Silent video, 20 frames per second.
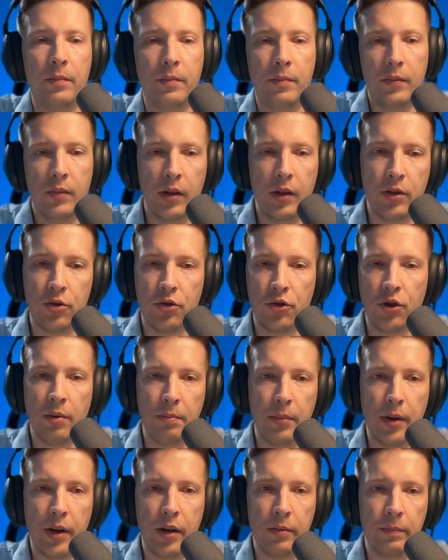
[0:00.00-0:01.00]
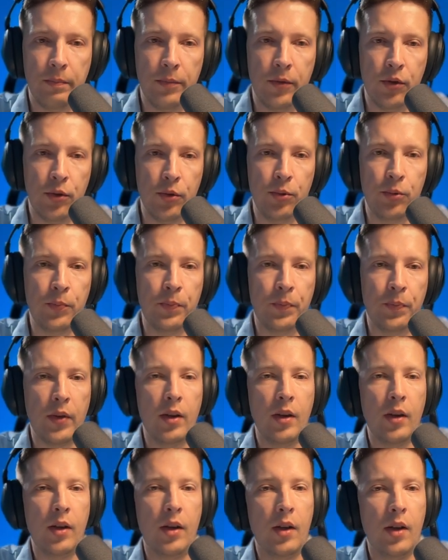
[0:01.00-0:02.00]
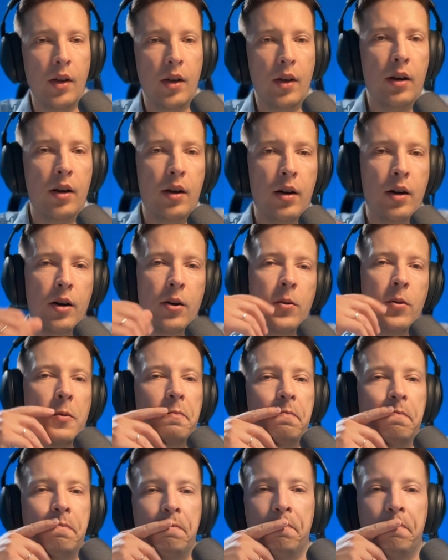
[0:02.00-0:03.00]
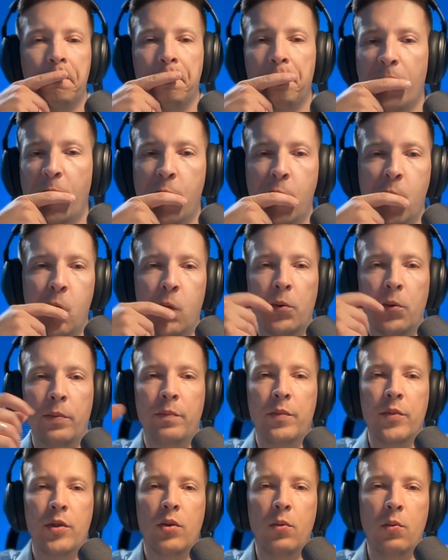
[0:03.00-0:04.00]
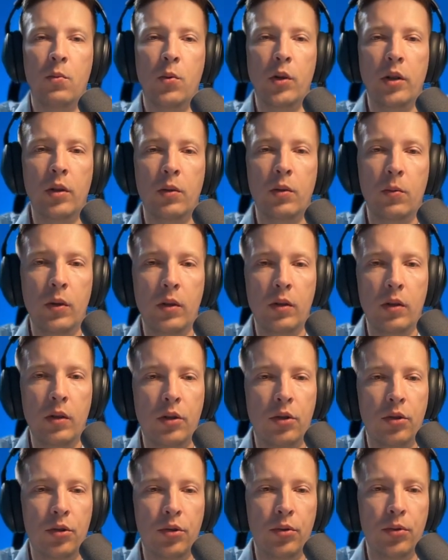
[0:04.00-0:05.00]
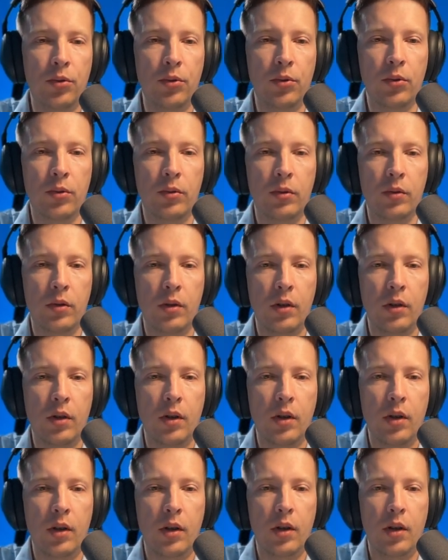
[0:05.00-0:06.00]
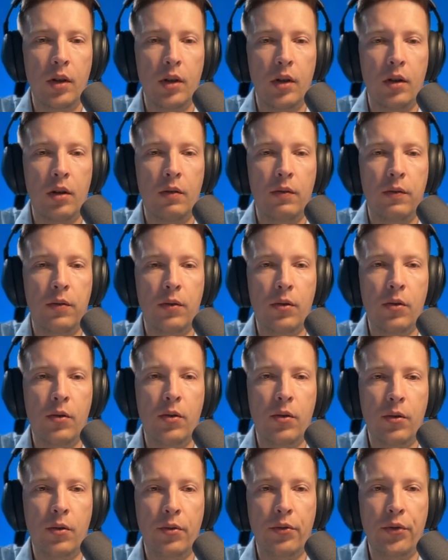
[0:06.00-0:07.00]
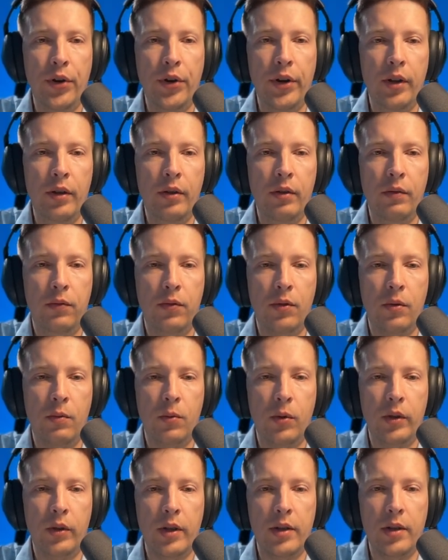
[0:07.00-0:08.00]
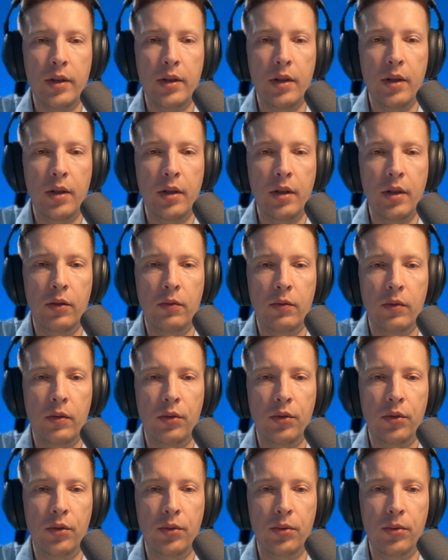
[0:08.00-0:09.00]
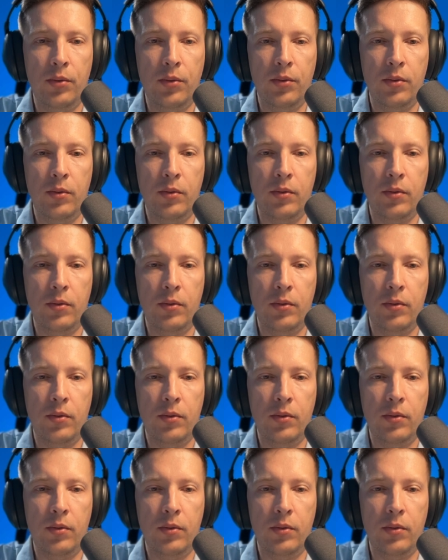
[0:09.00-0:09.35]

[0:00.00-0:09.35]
let's jump back to our code. So what will it do? For green, from what I see, it will do